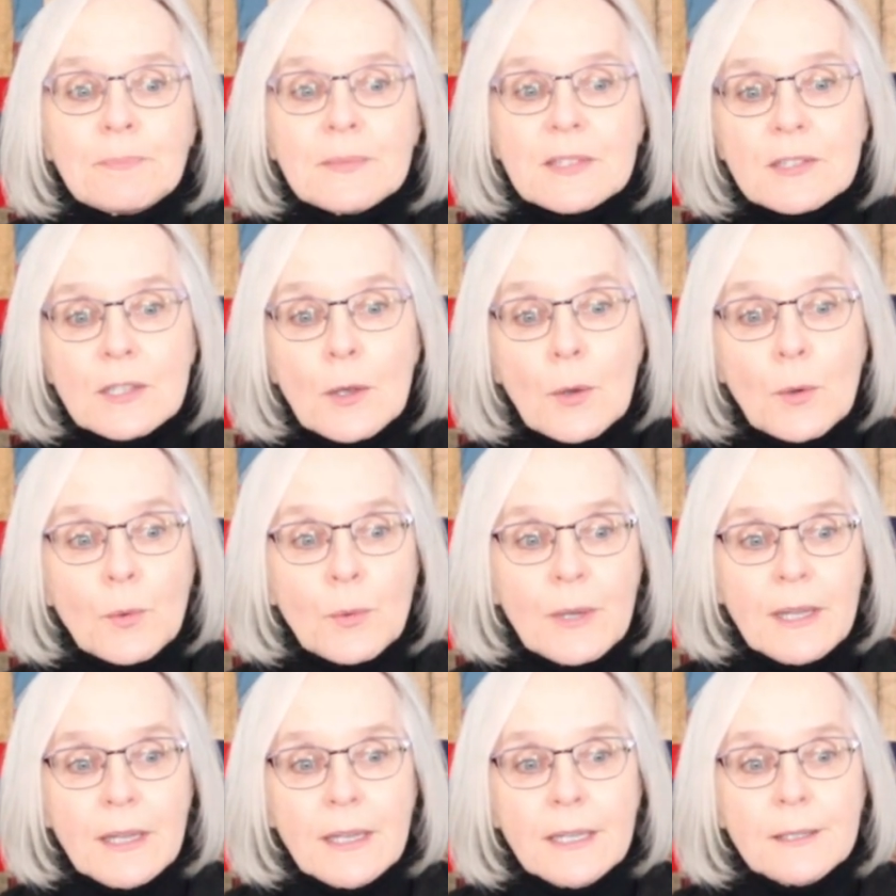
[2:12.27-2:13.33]
so
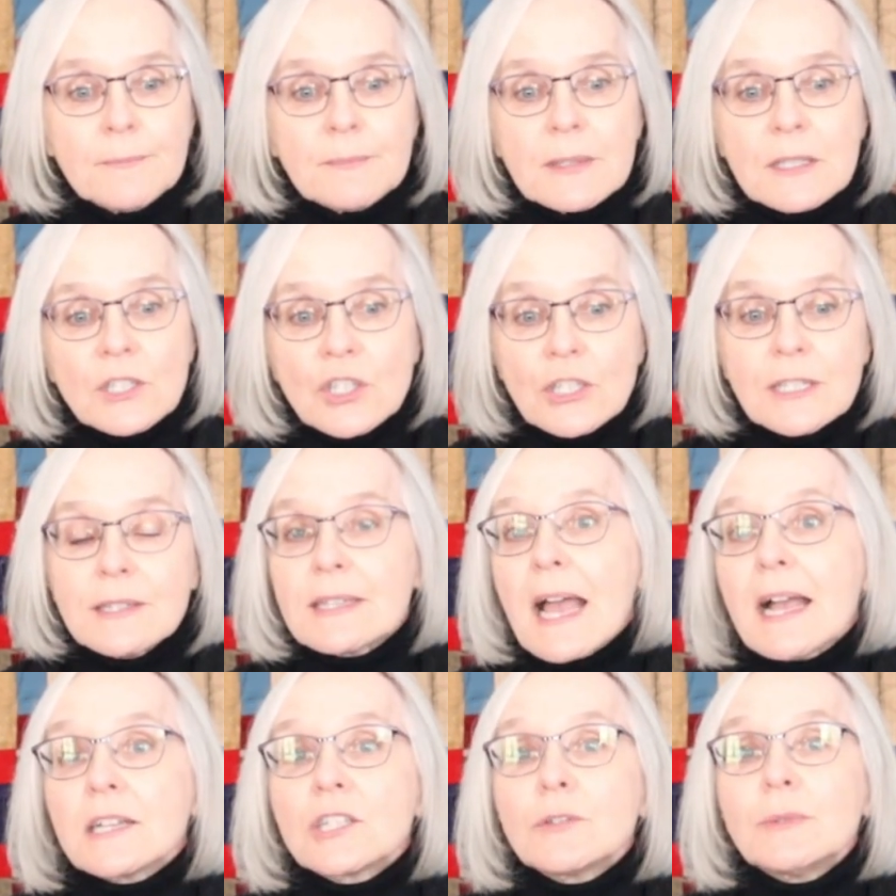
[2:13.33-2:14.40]
she's
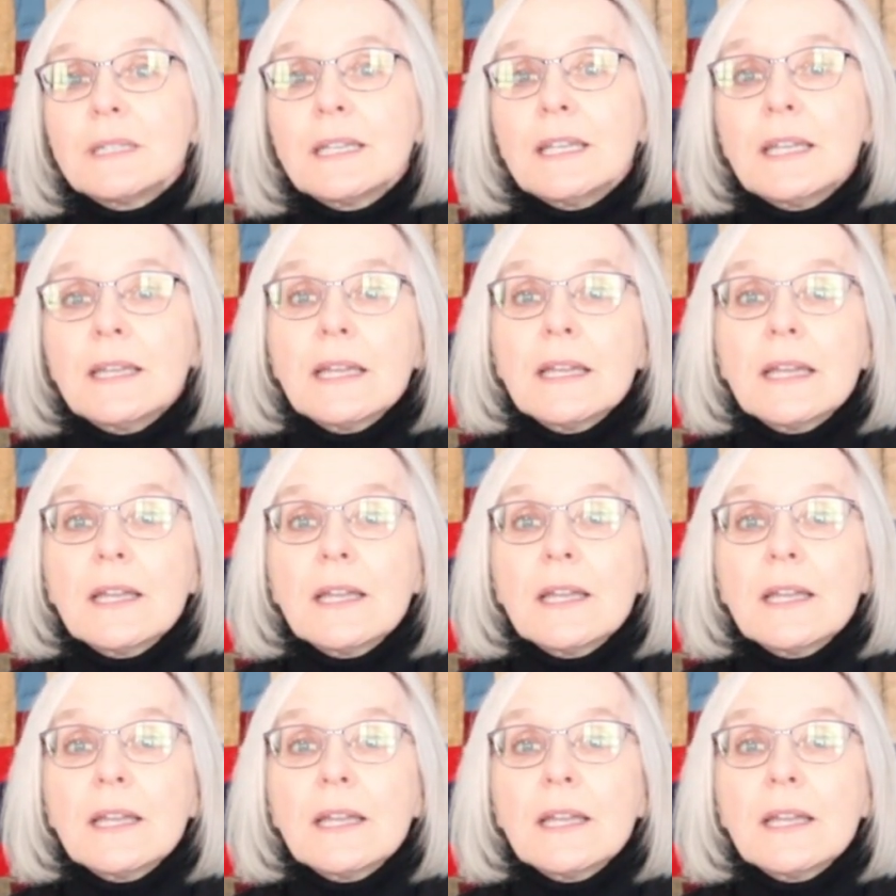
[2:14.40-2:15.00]
actually